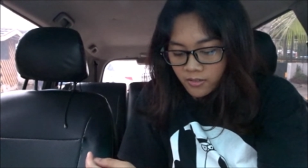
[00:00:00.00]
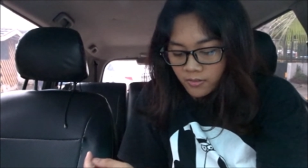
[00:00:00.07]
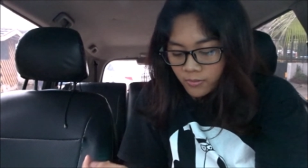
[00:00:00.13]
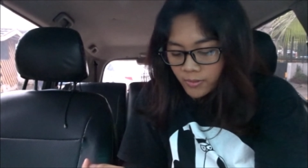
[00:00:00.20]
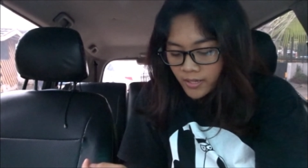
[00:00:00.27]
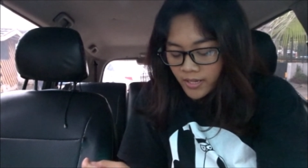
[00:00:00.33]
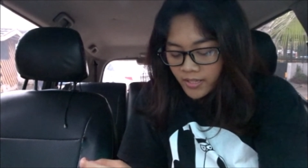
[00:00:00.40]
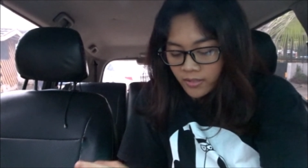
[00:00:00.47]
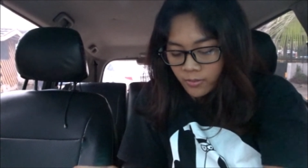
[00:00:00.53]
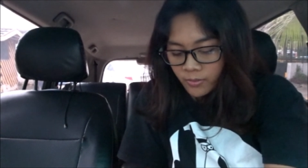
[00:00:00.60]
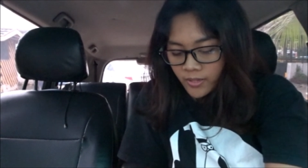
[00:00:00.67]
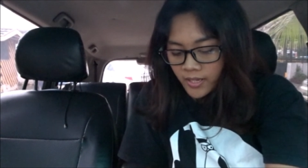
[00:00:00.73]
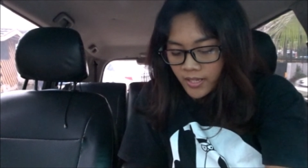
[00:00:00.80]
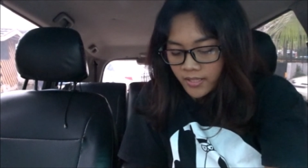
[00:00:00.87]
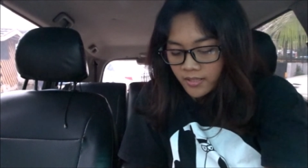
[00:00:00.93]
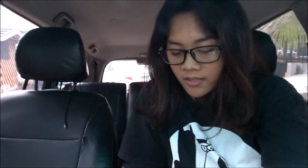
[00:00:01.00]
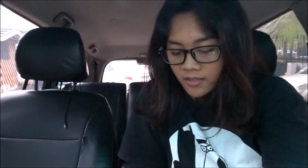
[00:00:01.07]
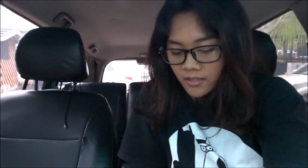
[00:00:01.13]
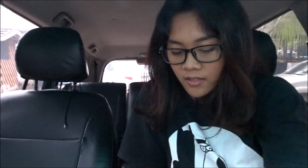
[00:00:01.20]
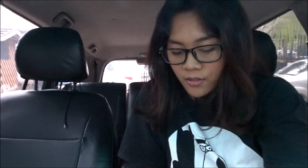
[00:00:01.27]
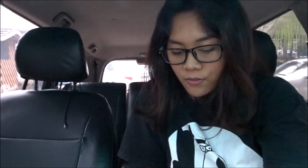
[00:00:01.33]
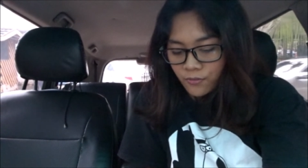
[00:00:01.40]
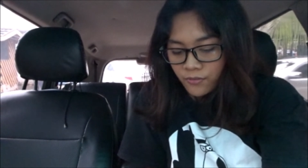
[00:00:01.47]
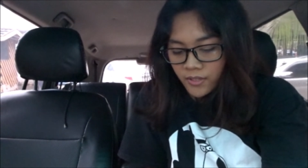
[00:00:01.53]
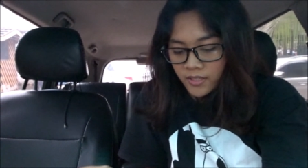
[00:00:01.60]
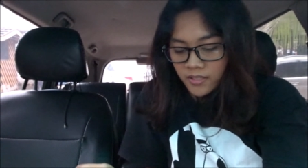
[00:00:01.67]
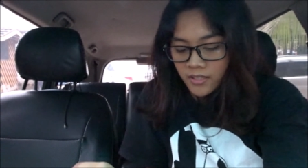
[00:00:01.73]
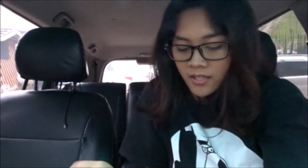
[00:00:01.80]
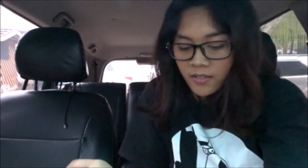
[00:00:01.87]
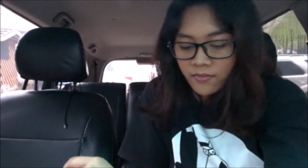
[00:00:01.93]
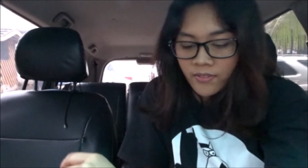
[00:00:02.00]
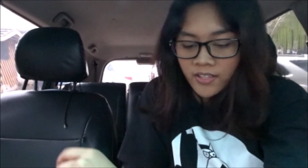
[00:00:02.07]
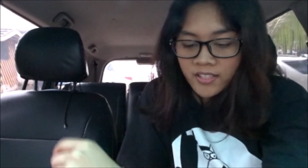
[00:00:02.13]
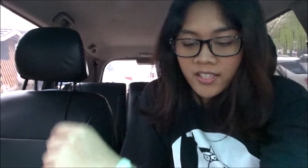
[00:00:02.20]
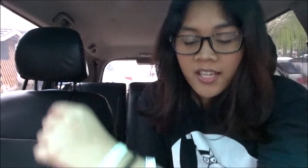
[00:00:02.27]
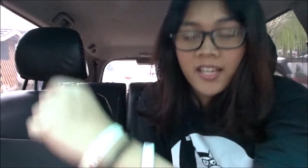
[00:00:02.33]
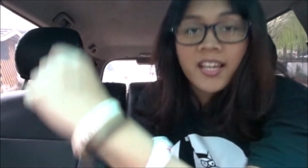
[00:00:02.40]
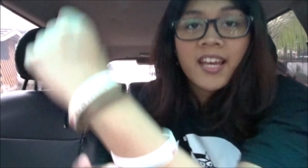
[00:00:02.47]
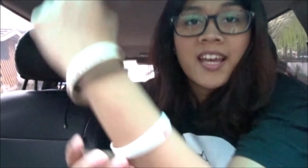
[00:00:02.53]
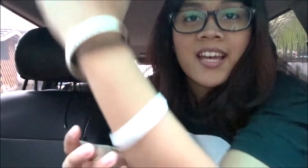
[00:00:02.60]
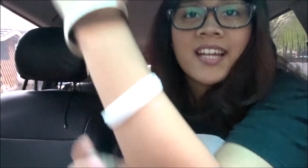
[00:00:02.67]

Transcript: Wait, wait. Fixing, fixing.